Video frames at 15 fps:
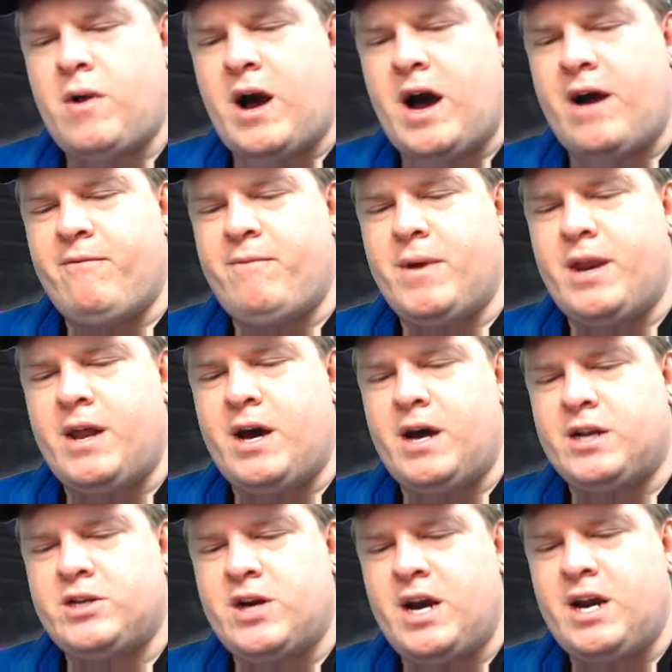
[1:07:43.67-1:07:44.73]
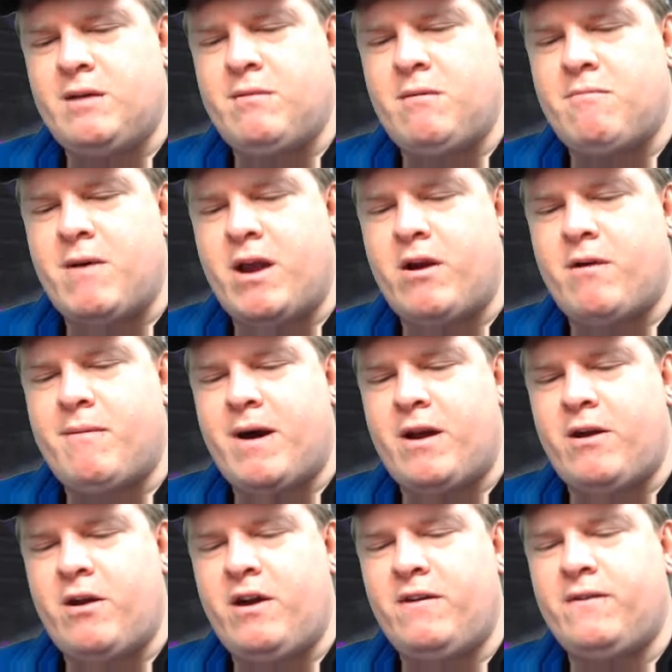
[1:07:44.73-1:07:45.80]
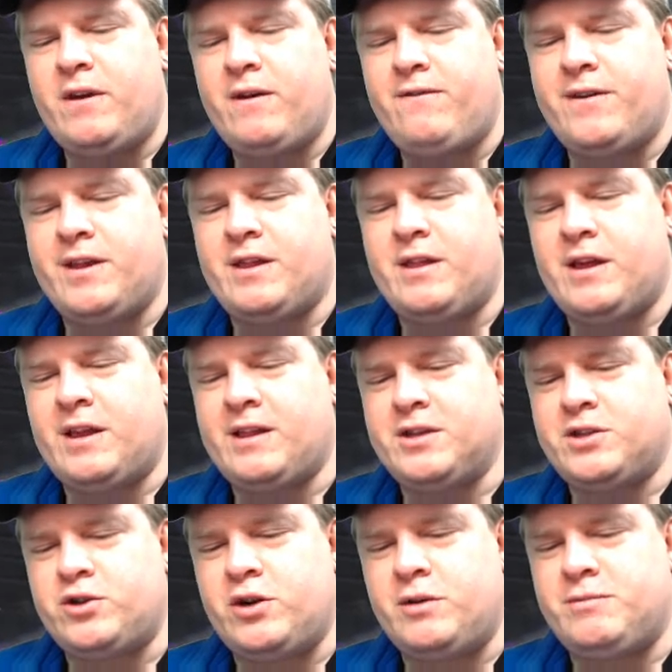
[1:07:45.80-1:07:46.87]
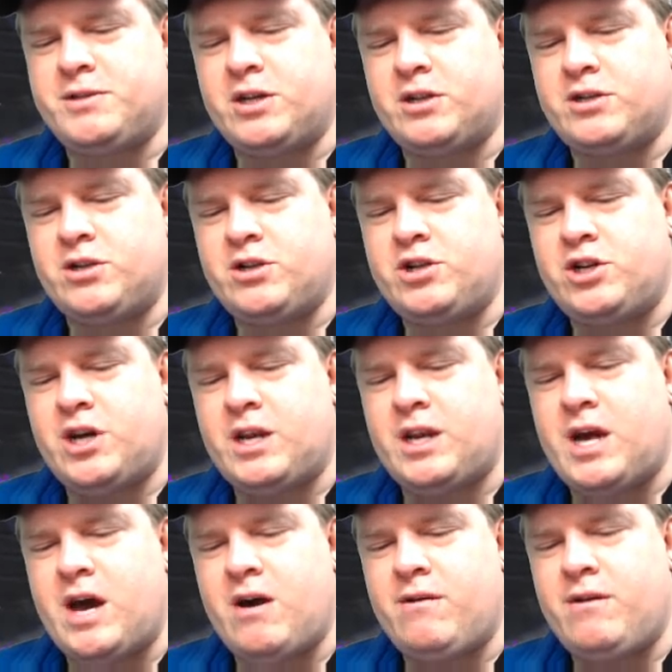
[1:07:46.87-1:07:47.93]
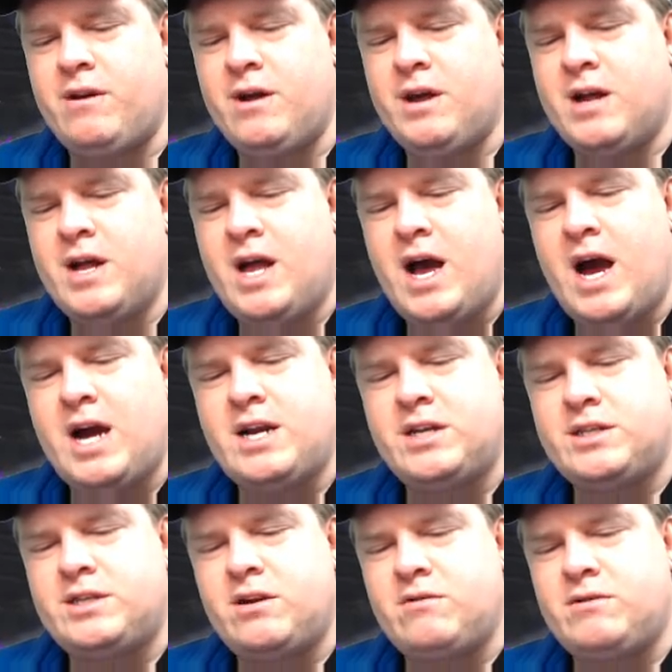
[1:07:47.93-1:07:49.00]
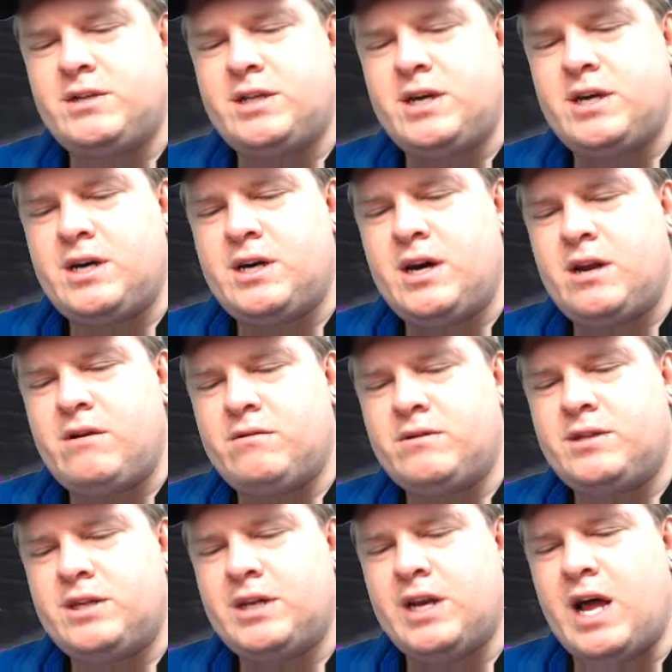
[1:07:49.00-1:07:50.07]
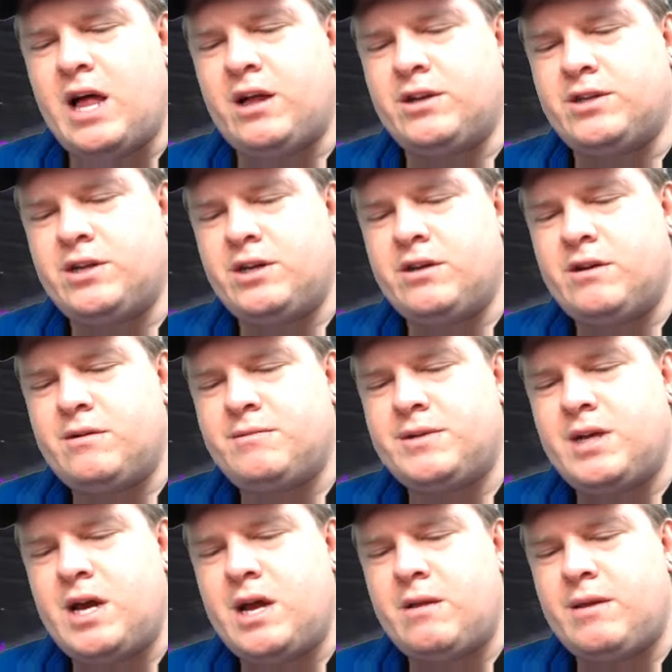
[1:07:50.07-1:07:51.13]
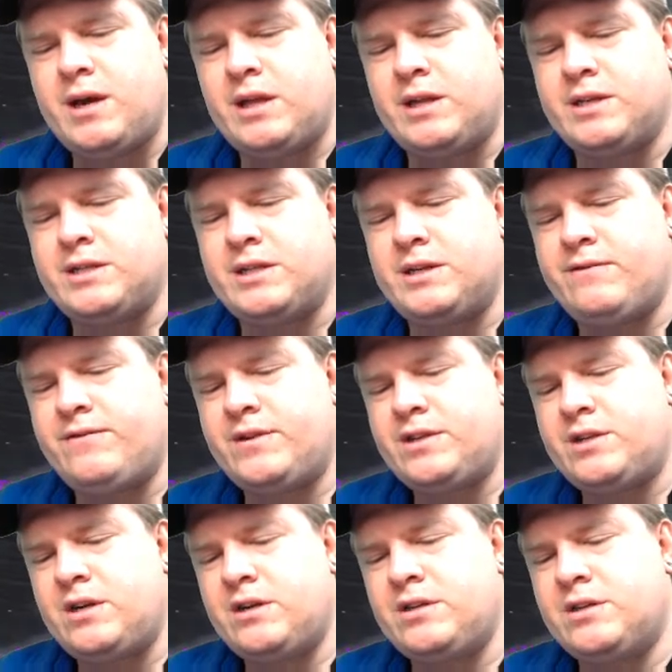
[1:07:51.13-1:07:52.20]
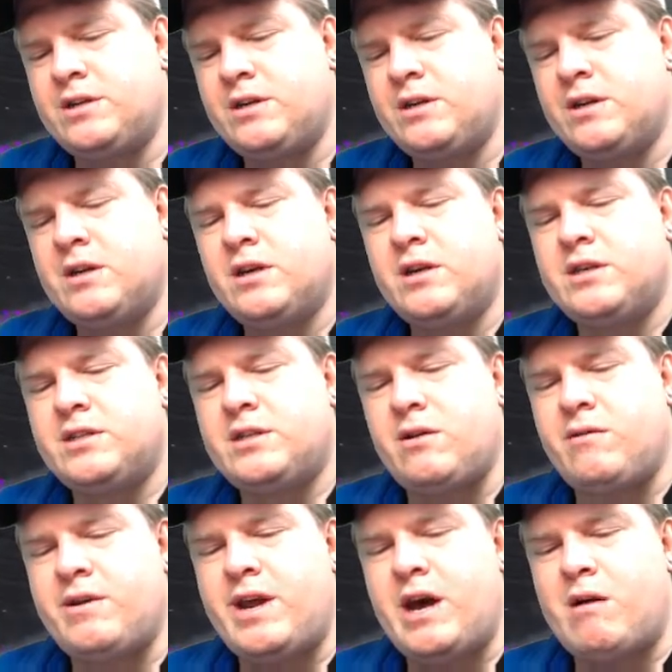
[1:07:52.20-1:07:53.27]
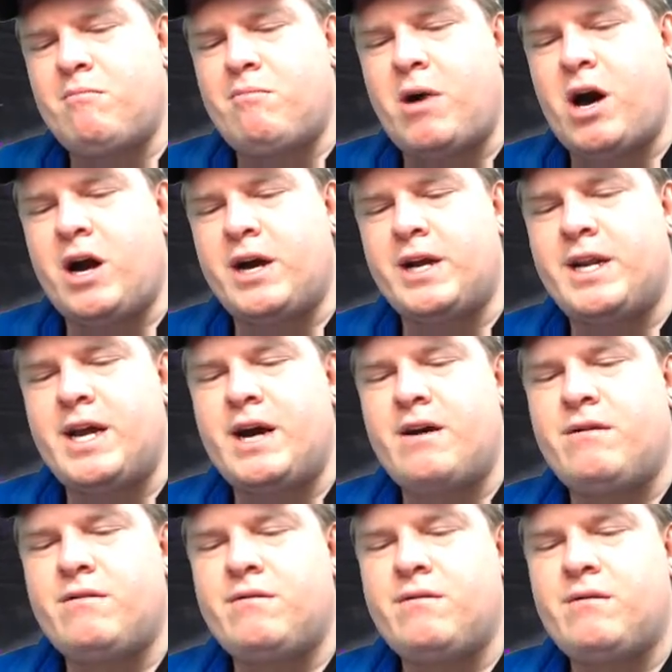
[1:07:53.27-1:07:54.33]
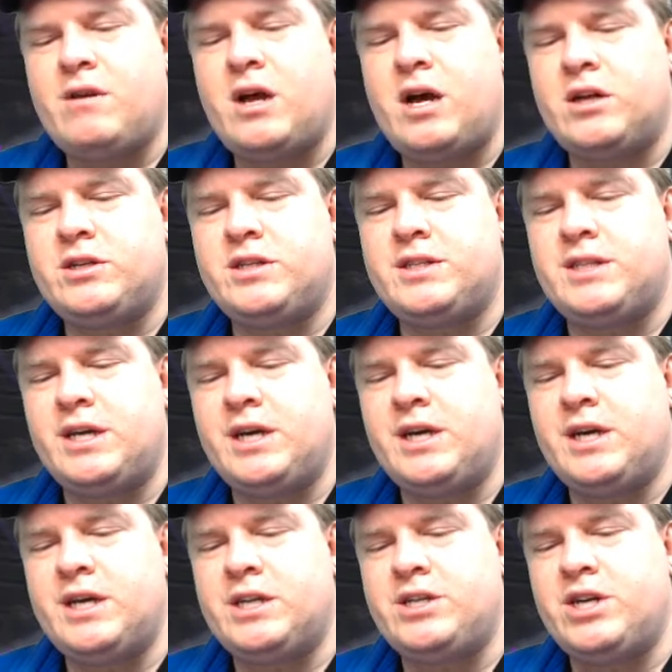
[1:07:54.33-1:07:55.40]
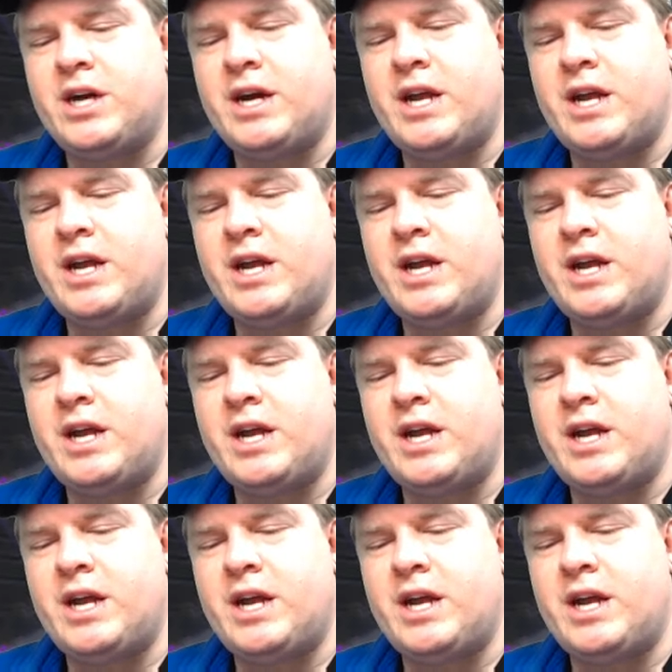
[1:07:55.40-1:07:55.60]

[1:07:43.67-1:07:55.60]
I've been trying to be better about it, even if it the stream starts to shut down. I just don't acknowledge it. You know what I'm saying? I'm like, listen, if it starts slowing down, bogging down, I'll just tell you to check